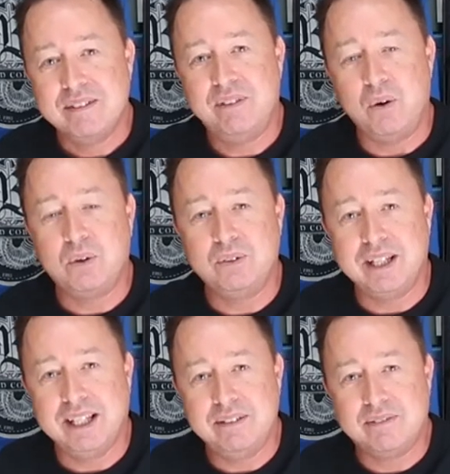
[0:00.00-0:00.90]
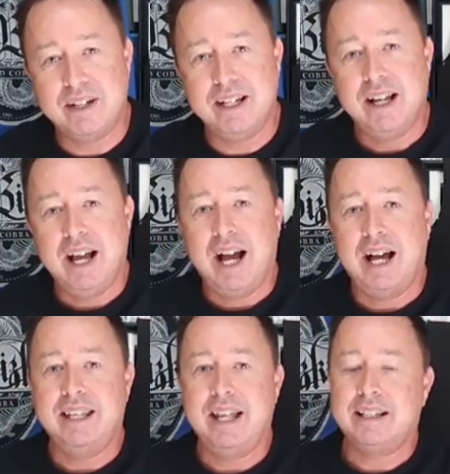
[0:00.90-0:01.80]
Vocal delivery,
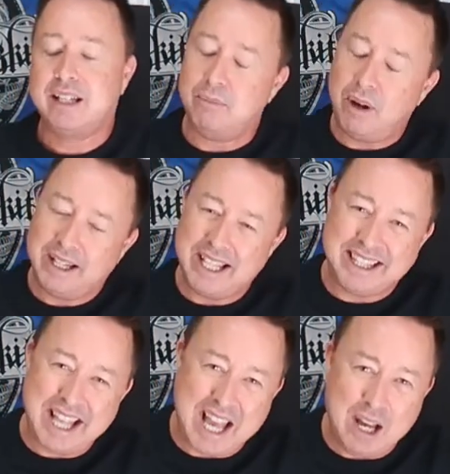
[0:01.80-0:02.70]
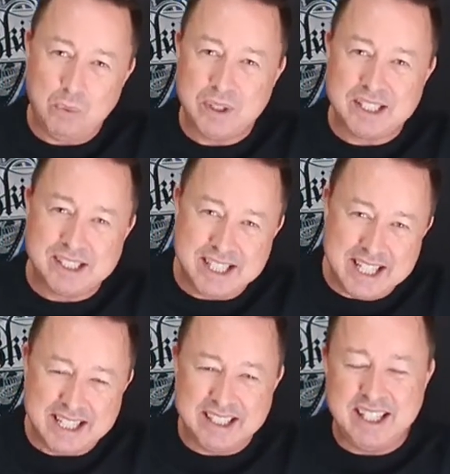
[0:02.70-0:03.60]
and then come on, get down with the
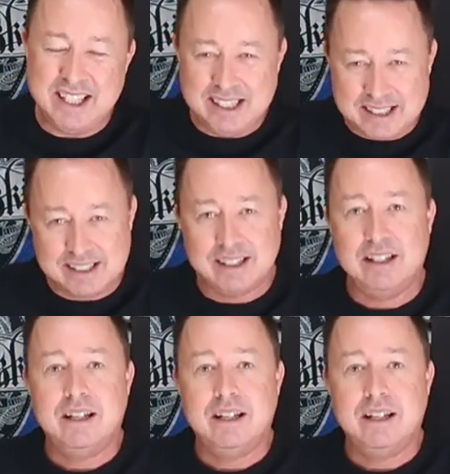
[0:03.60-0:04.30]
sickness.